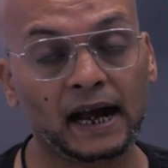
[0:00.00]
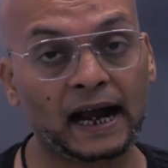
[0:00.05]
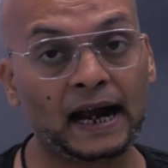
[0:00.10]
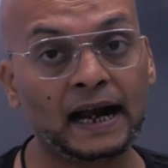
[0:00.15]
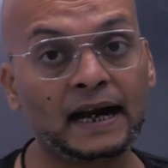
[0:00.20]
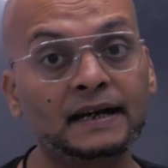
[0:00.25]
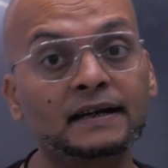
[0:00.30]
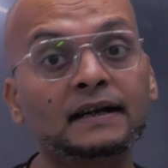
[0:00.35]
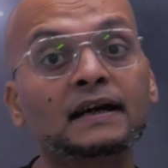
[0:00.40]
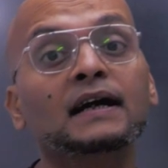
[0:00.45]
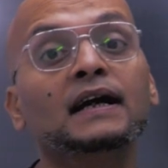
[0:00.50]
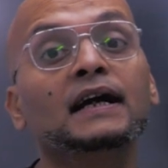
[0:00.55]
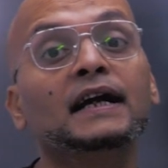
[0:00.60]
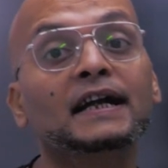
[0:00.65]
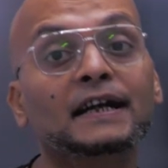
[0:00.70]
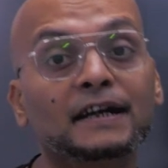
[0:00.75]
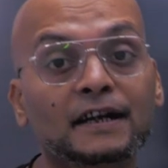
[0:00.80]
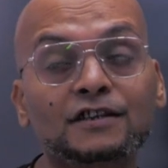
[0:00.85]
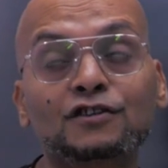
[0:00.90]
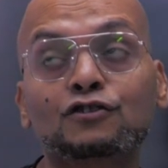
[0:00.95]
and
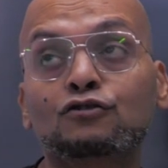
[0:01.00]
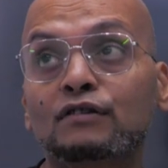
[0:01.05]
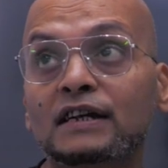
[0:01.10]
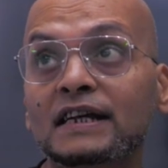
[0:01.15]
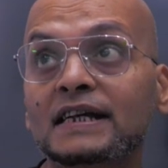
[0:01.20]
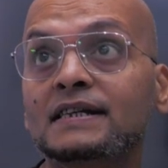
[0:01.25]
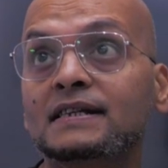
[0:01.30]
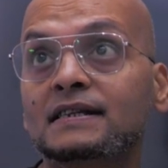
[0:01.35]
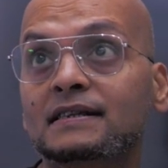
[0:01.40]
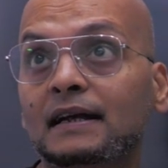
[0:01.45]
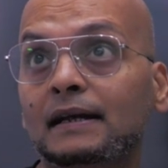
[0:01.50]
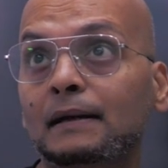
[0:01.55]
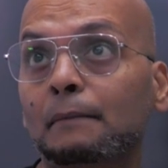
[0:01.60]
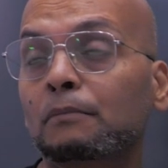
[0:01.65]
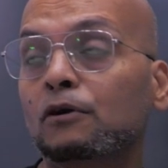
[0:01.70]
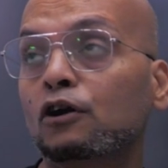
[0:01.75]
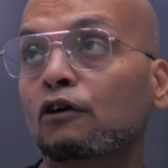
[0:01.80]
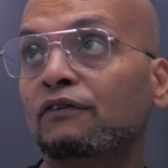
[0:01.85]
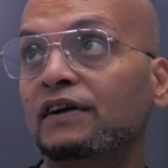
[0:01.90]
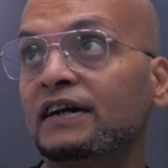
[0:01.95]
industries, the
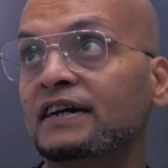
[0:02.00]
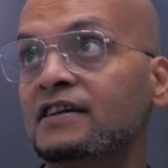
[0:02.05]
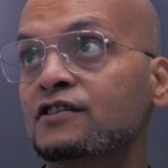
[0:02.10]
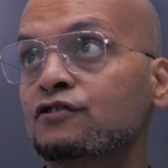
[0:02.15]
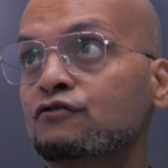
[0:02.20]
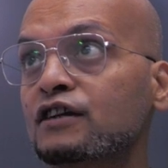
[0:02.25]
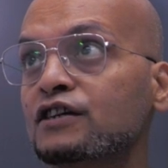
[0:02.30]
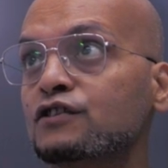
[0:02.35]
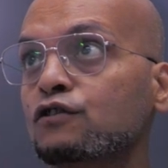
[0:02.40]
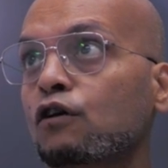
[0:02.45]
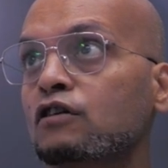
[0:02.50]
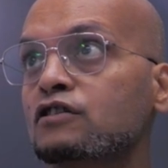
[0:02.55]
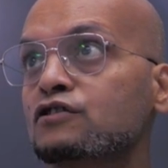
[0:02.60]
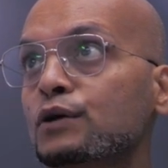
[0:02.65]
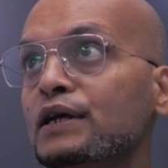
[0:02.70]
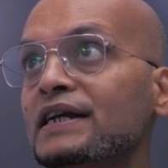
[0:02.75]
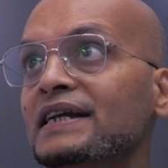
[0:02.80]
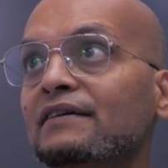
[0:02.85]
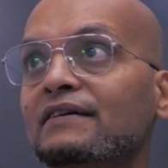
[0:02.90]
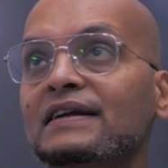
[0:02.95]
number of industries
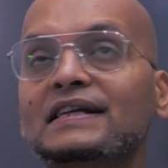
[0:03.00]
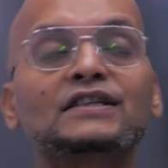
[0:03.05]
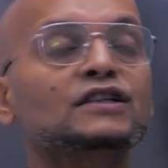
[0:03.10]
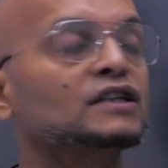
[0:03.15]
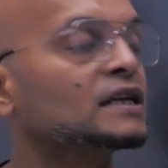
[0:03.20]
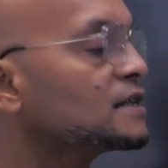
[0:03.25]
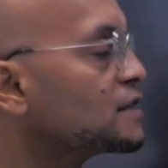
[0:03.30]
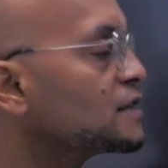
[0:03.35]
also increased